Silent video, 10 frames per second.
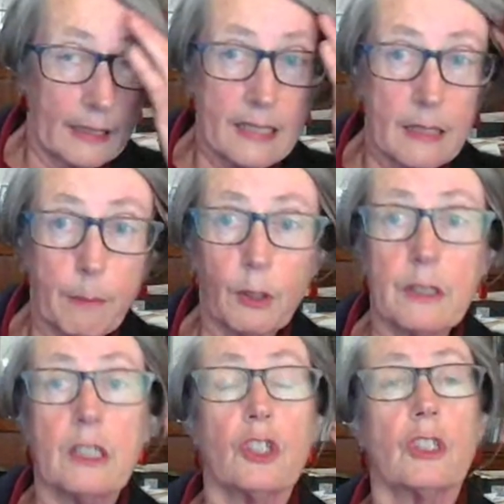the
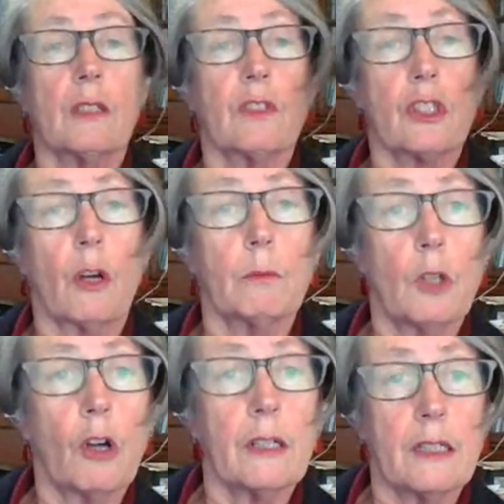politicians have stopped
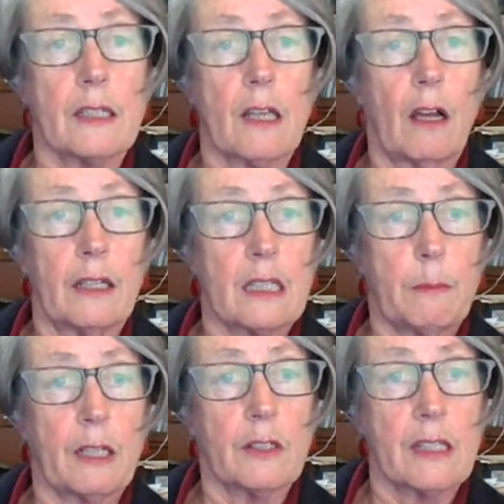knocking
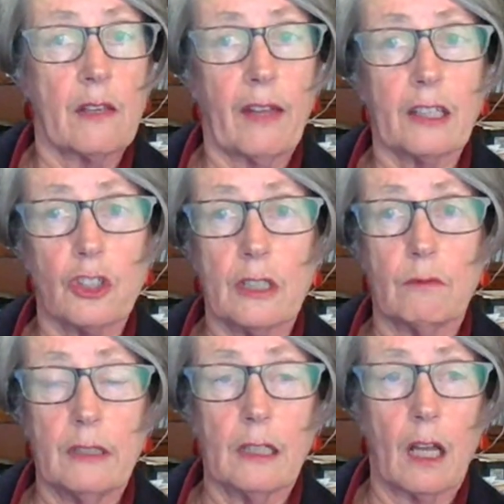science, because they've
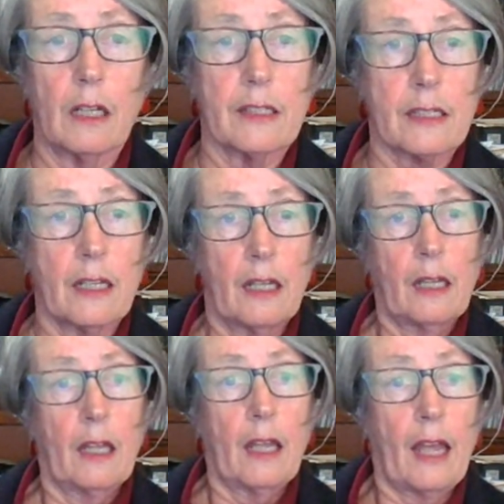actually realised
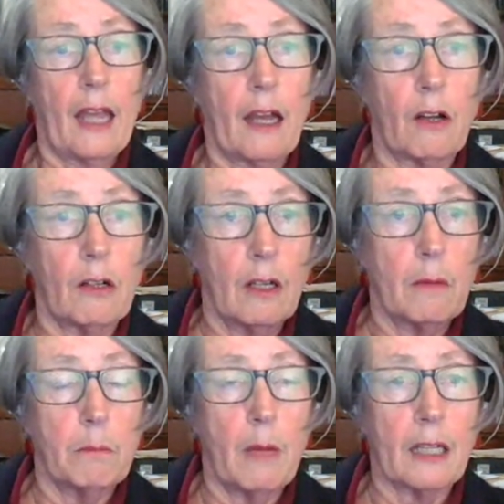how
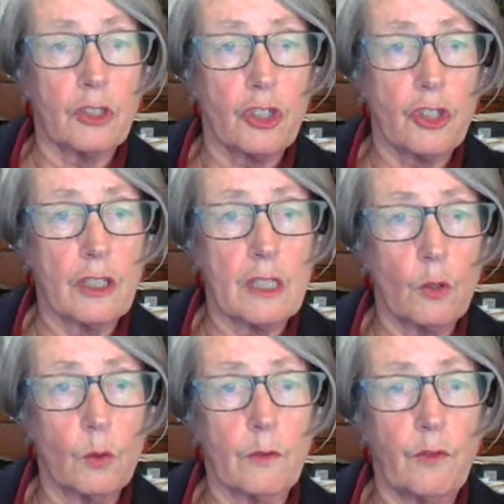much the
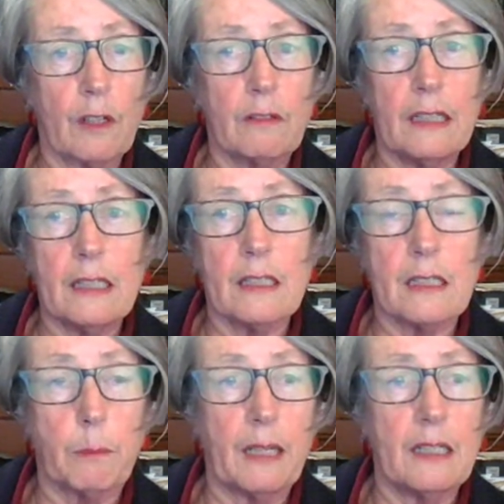sort of very
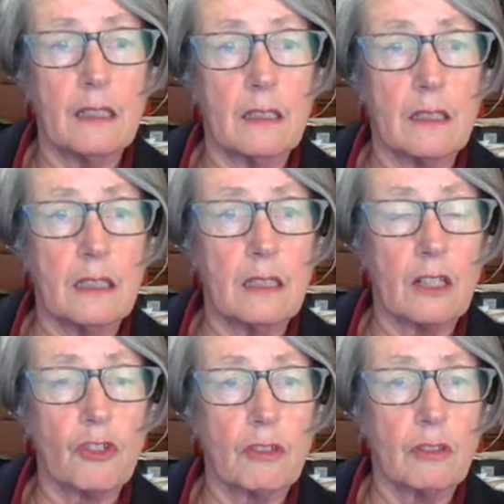interdependent
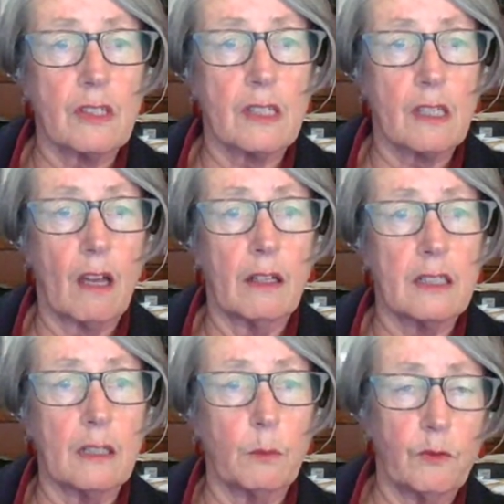industrial
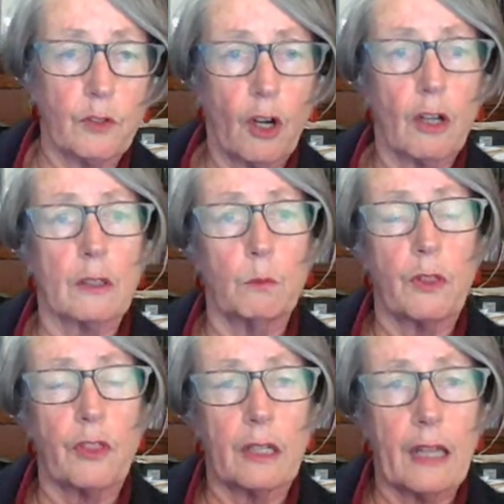society we've got, and
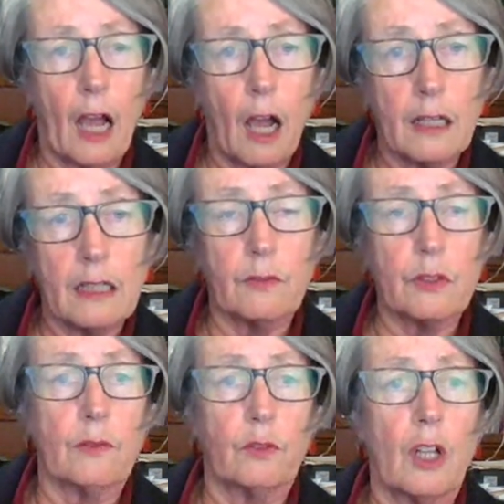with the high
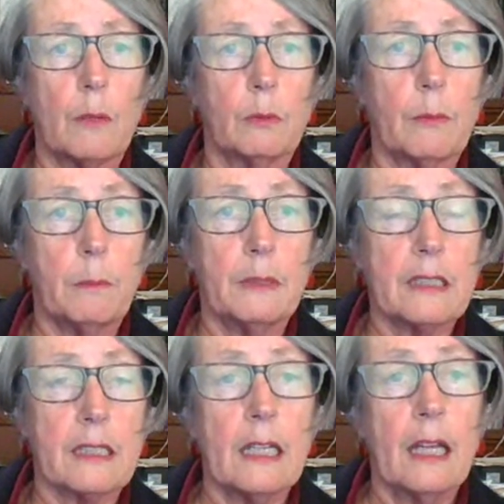levels of global
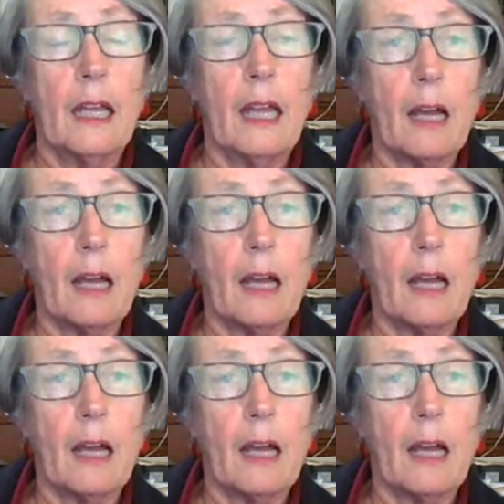mobility,